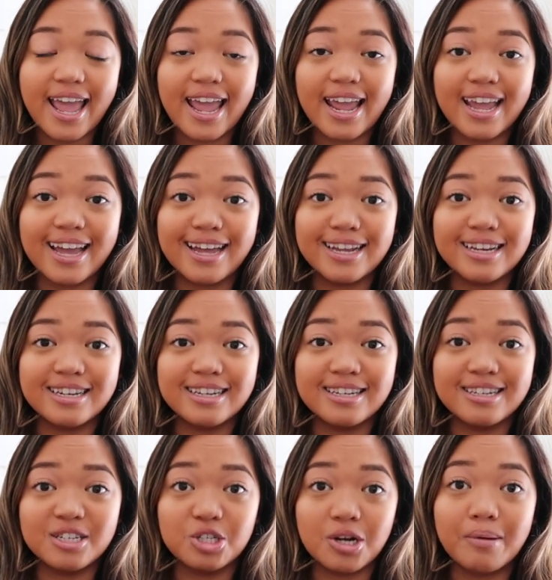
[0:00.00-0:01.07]

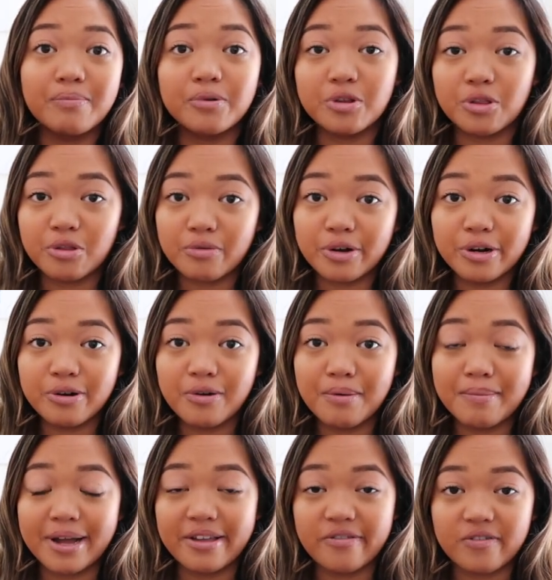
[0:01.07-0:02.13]
and jumped
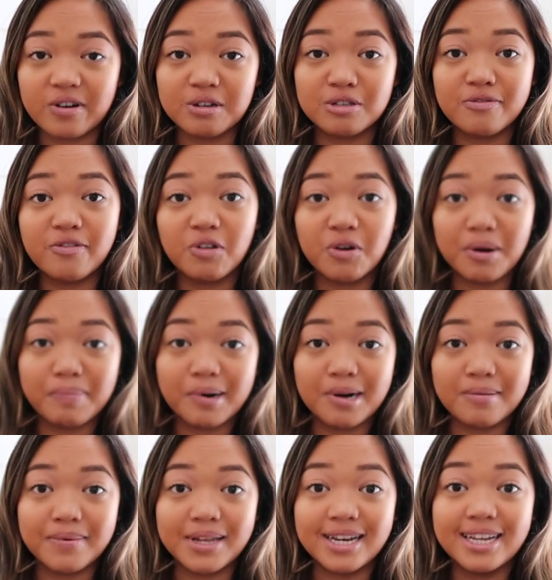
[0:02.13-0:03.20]
through my first floor
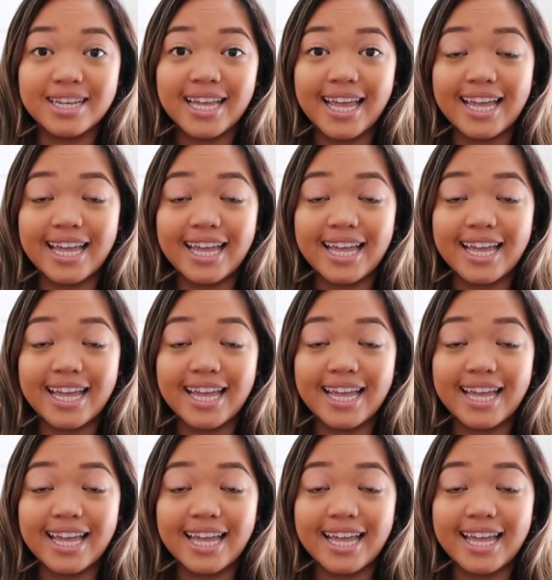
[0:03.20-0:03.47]
apartment